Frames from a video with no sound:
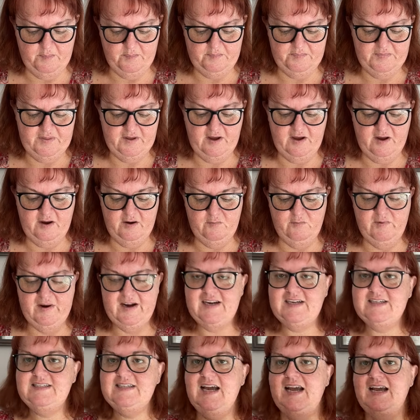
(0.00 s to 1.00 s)
the
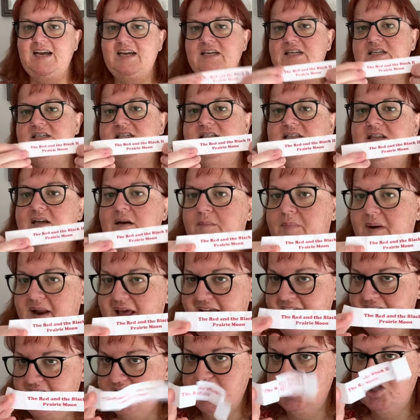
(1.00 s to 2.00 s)
red and the
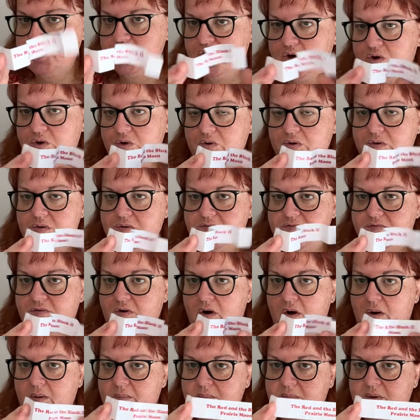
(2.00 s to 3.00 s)
black 2
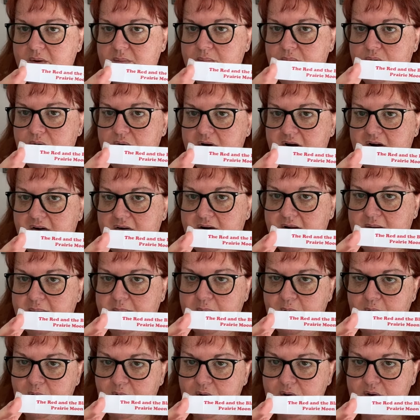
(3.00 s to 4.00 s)
from Prairie
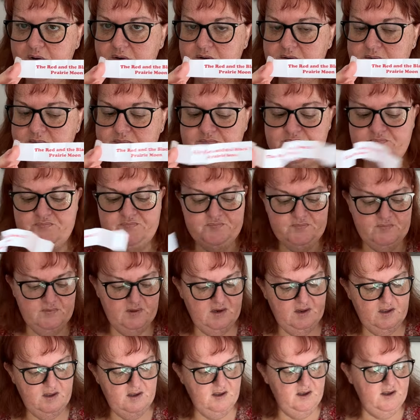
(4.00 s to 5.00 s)
Moon.
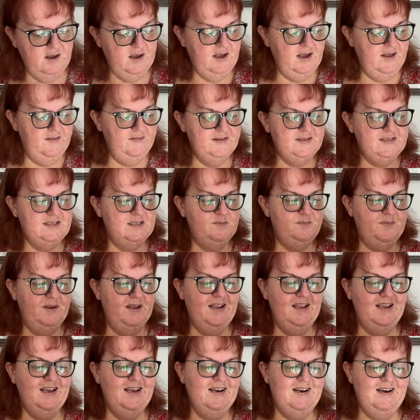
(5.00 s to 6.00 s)
And this has
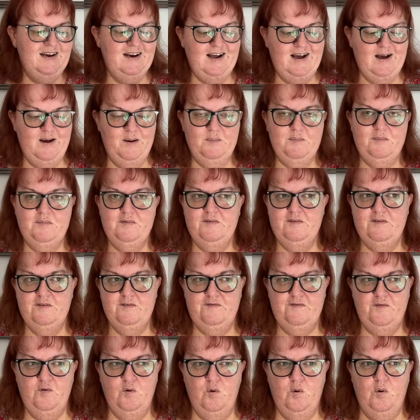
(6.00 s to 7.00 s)
been kitted up
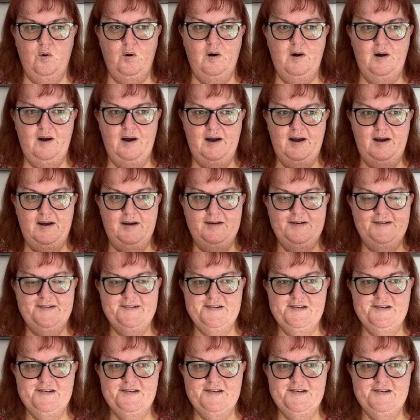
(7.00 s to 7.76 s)
for